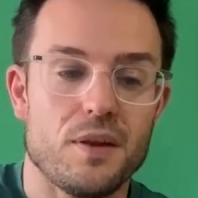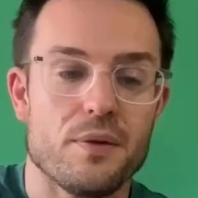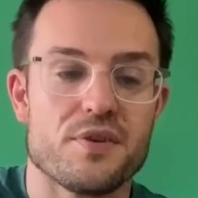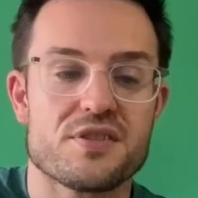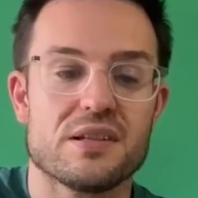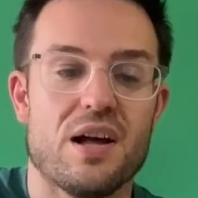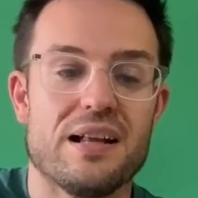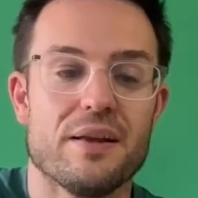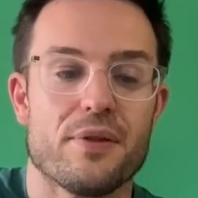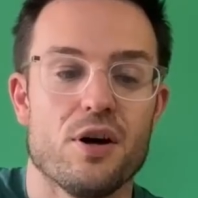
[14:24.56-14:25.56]
this little
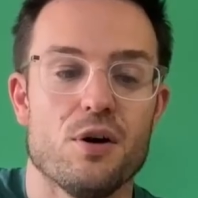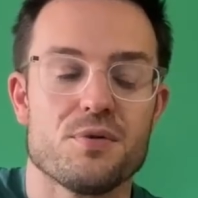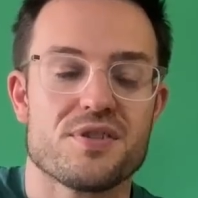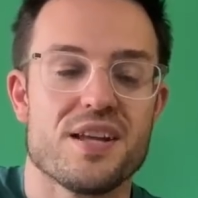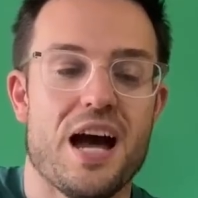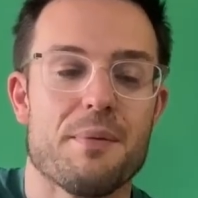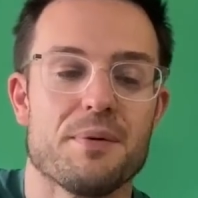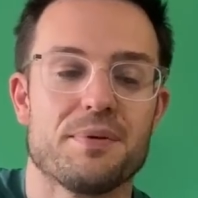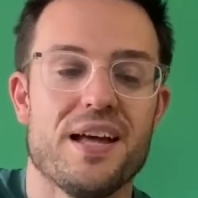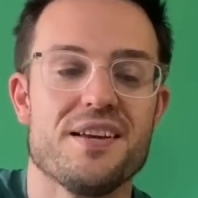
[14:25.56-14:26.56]
eyelet that holds the arm
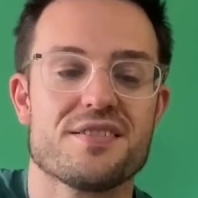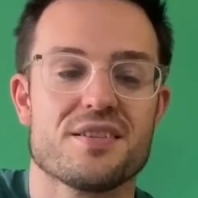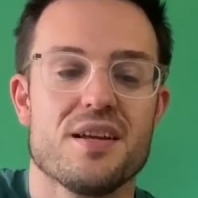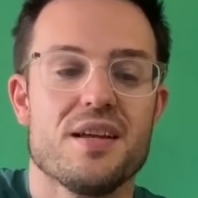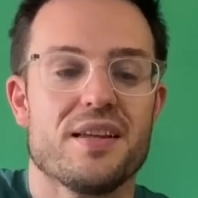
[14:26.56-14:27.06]
in place,